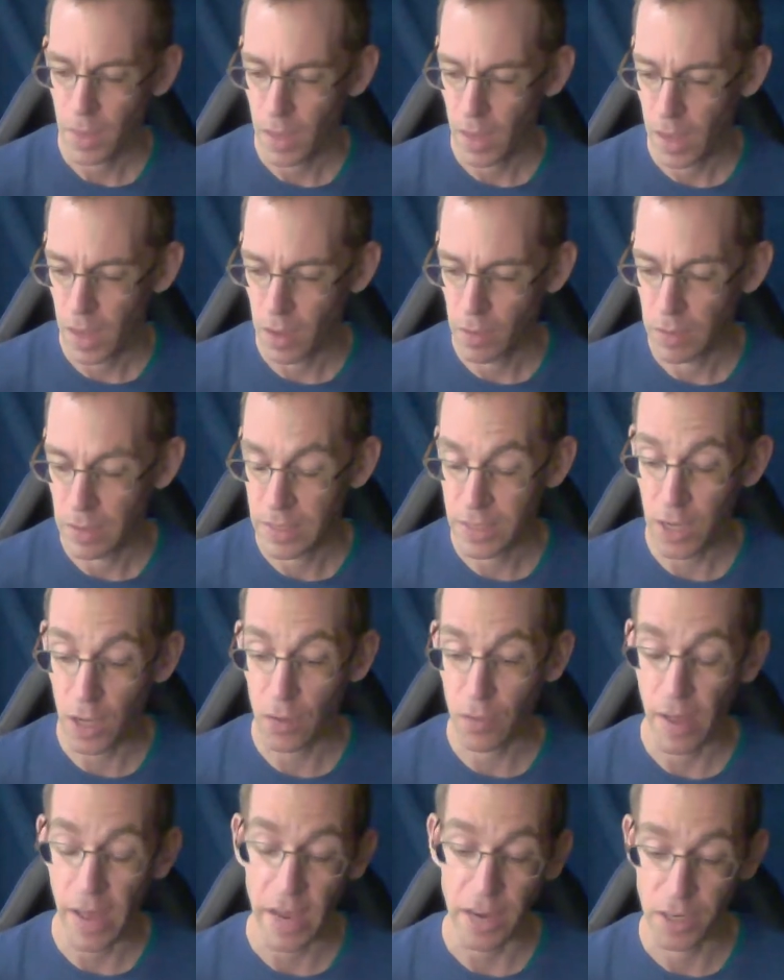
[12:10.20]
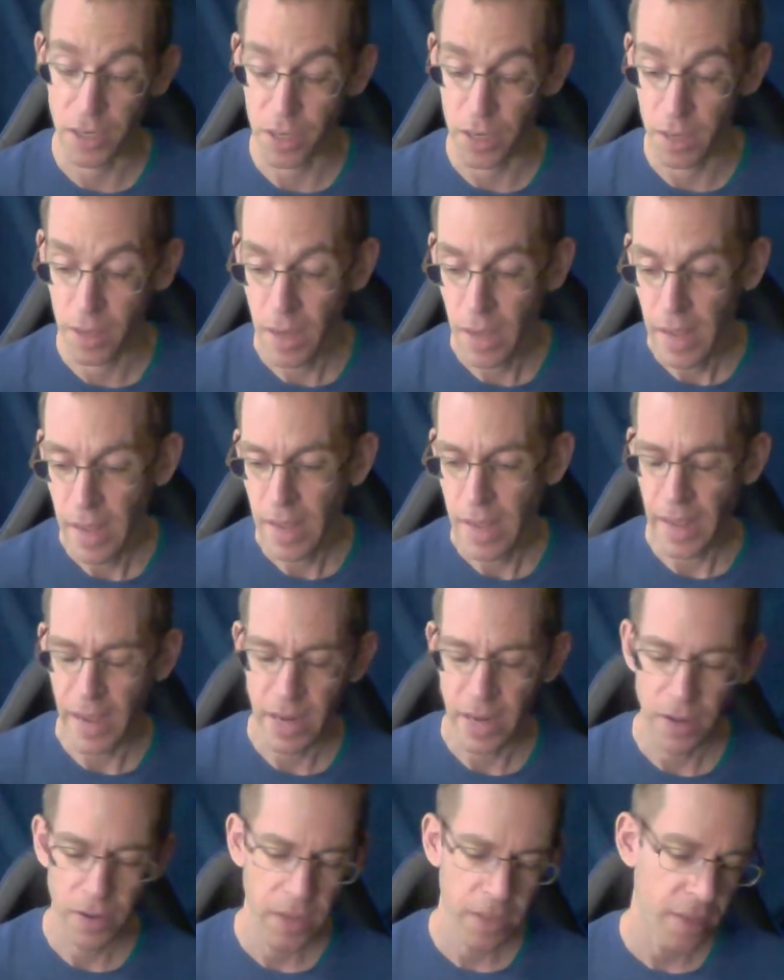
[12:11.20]
of self action.
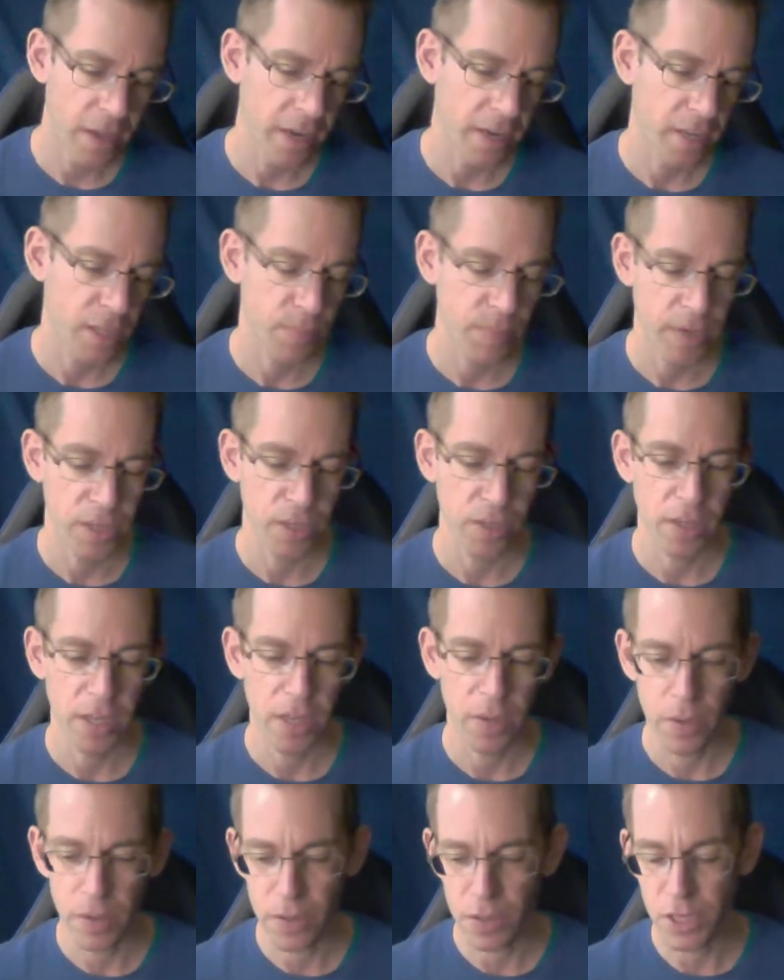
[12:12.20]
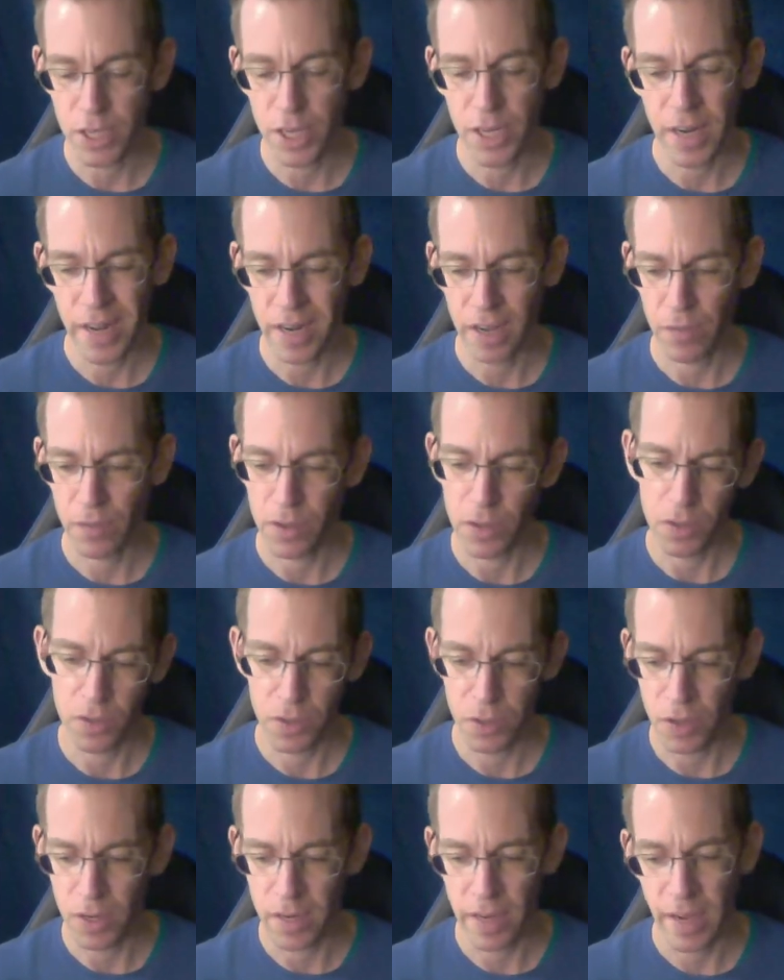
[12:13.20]
And you get that especially with genetic views,
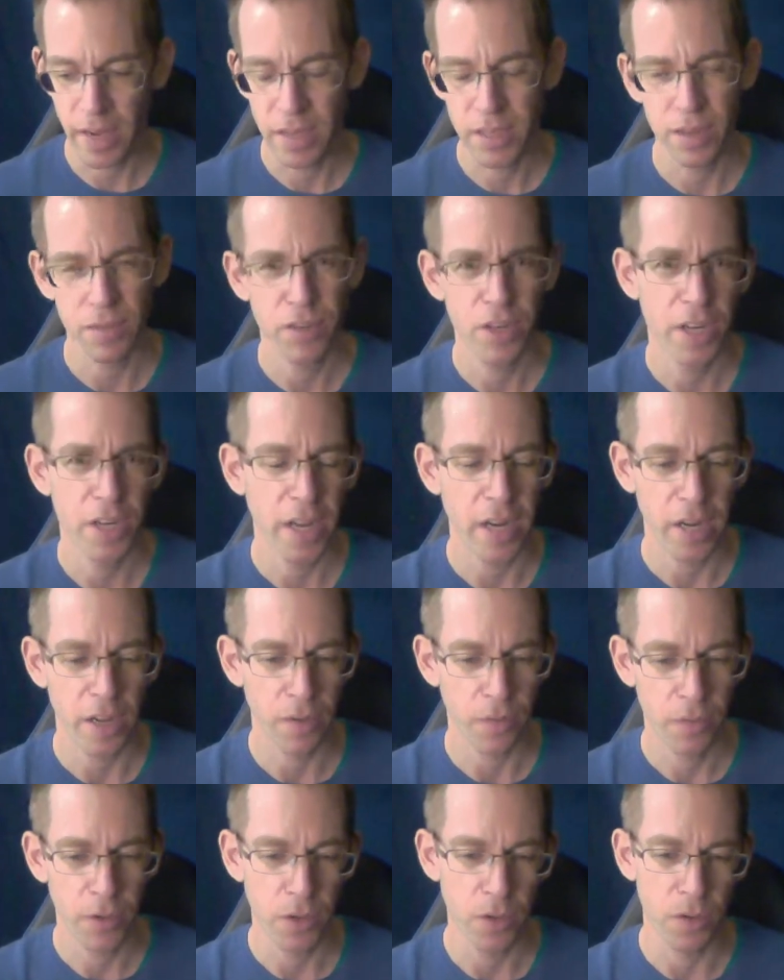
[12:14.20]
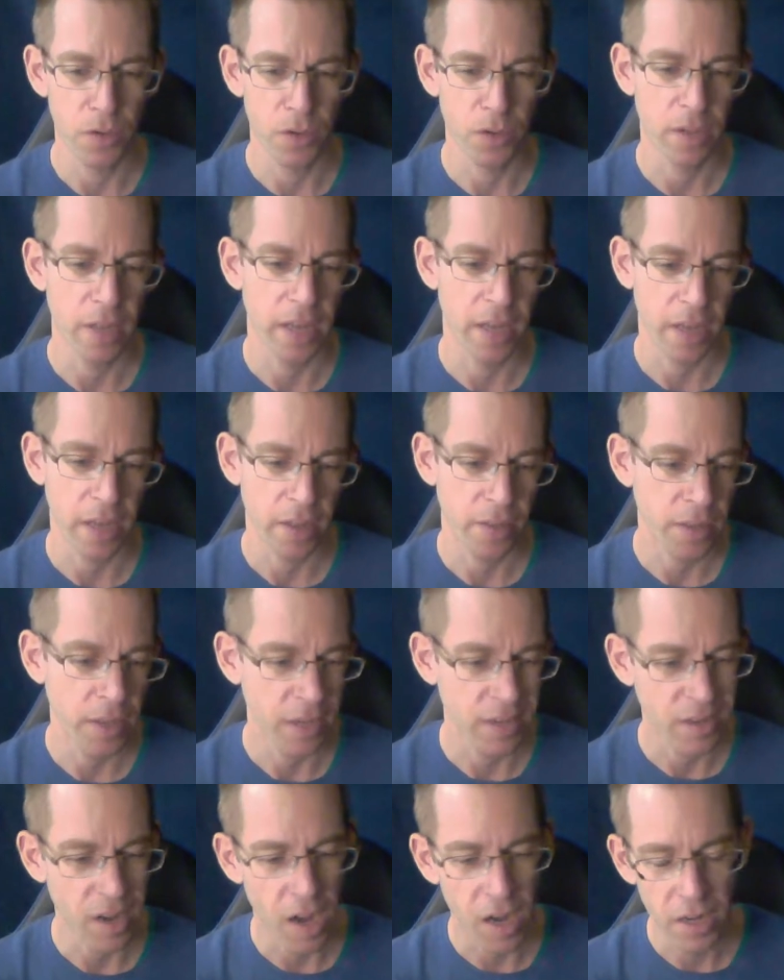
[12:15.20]
certain kinds of genetic views. Like I
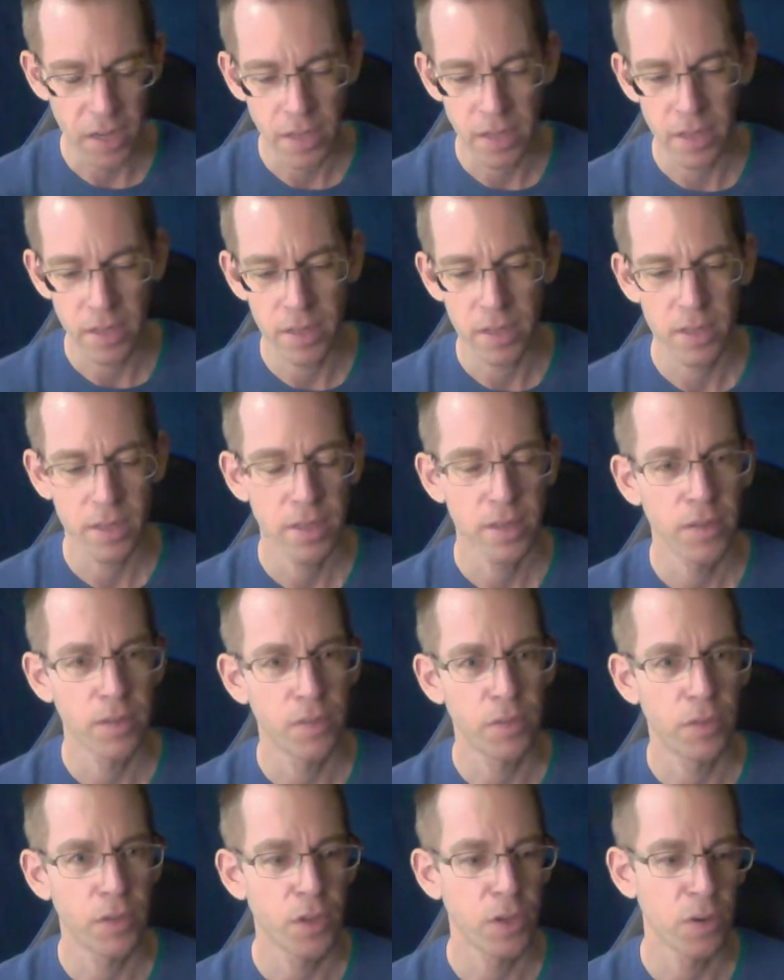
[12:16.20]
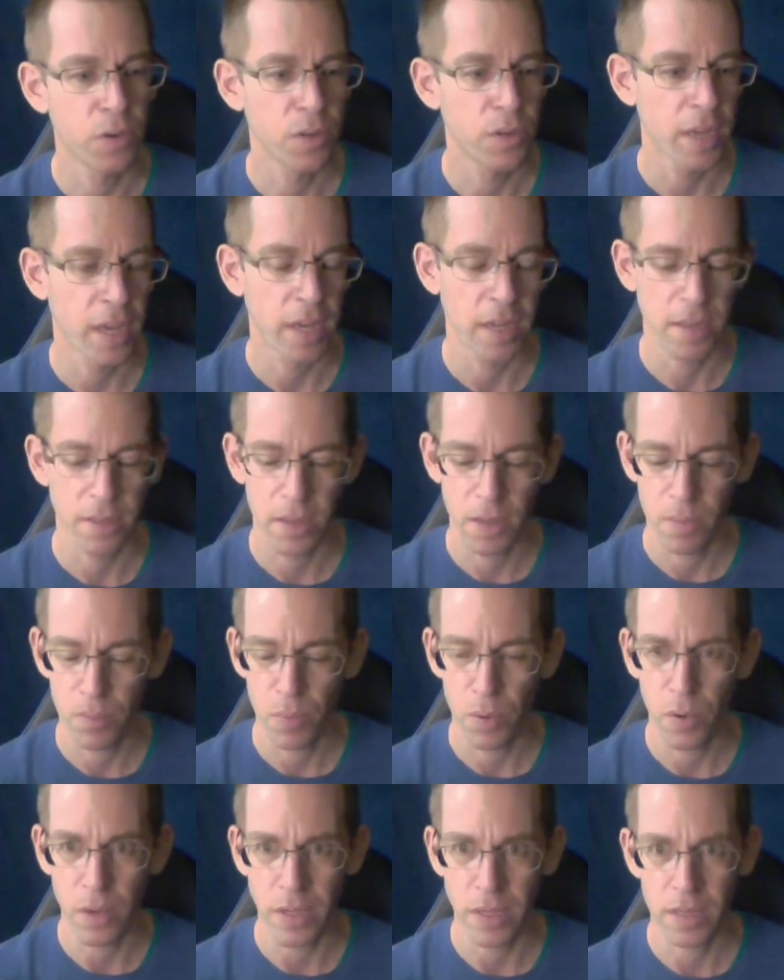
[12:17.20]
think Dawkins' views at some
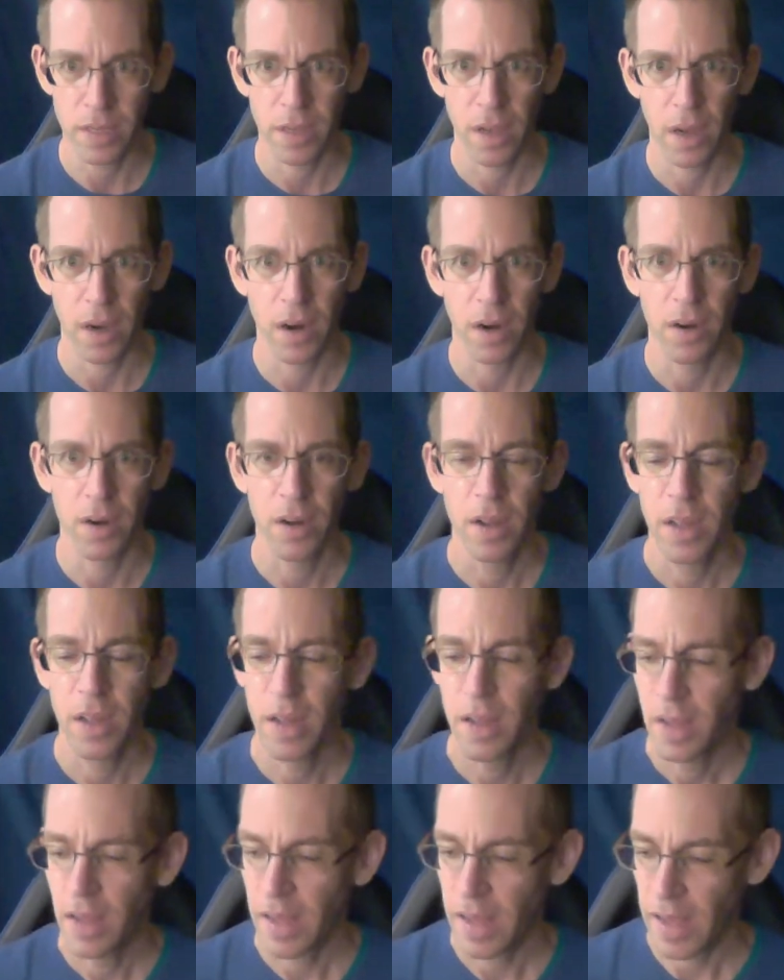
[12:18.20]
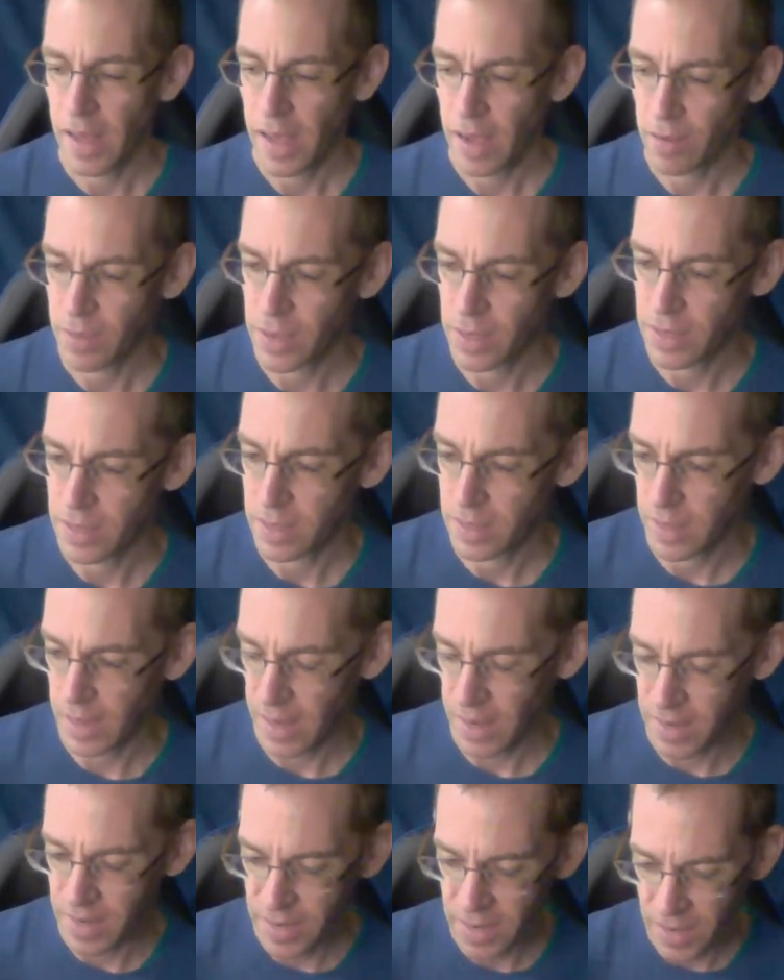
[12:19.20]
points are have this
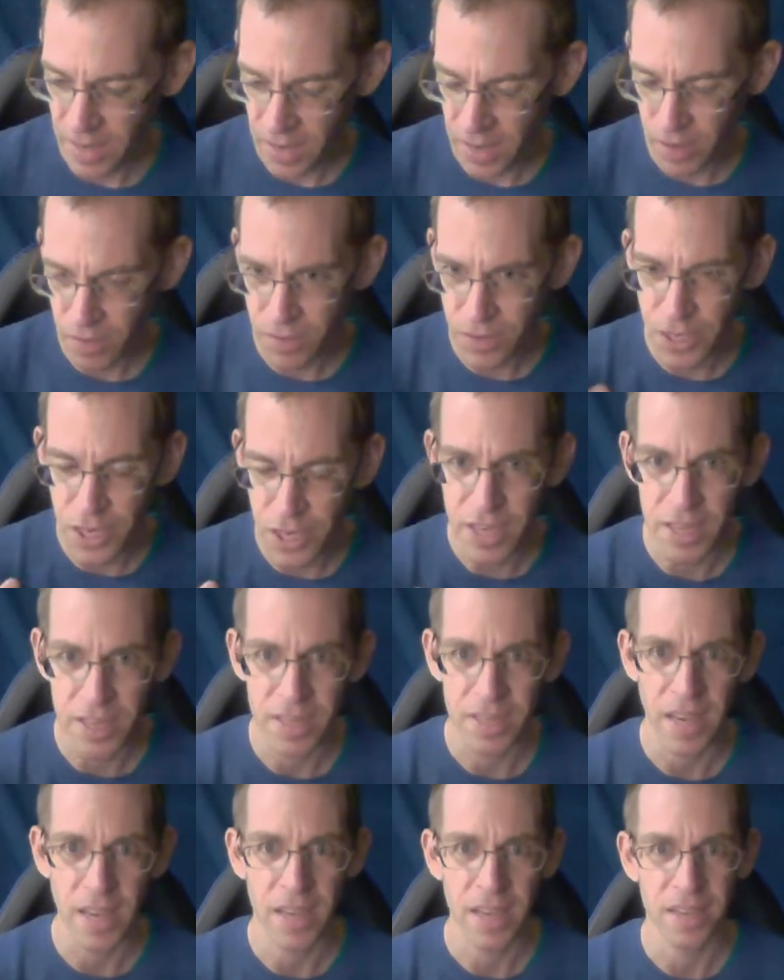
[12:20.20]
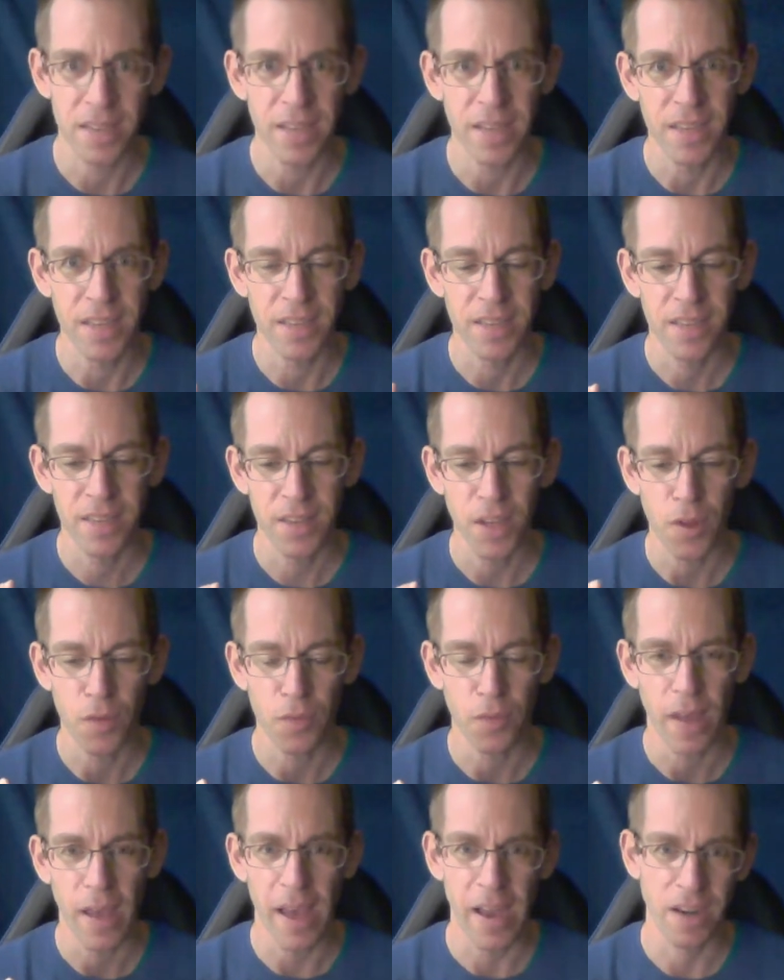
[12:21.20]
idea of genes as these
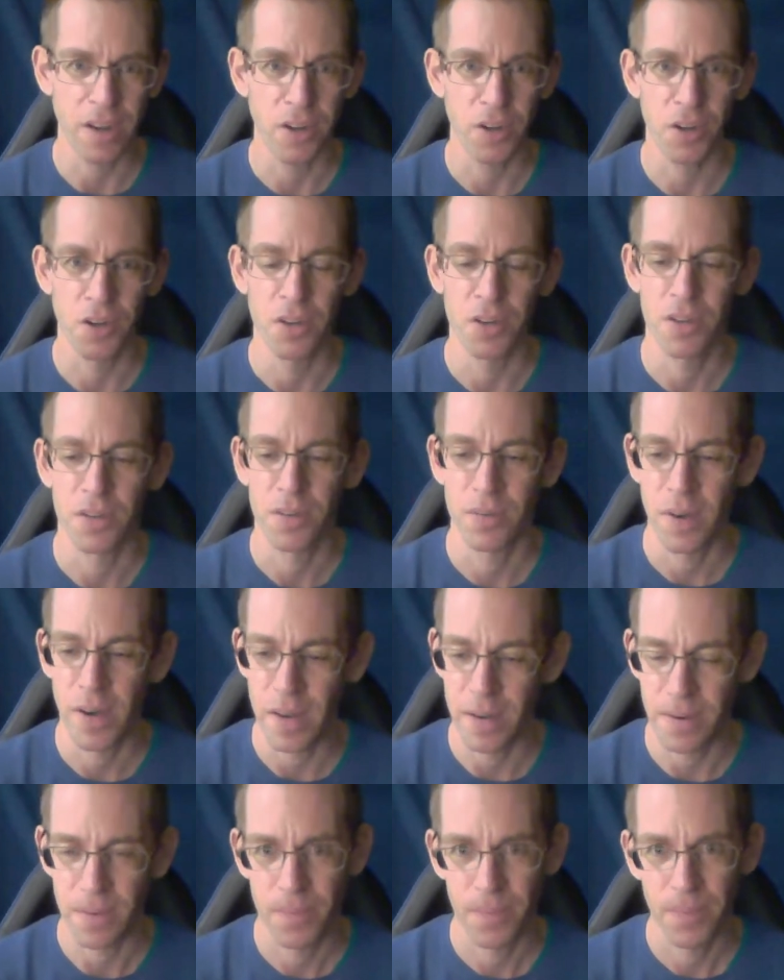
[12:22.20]
self actors, right?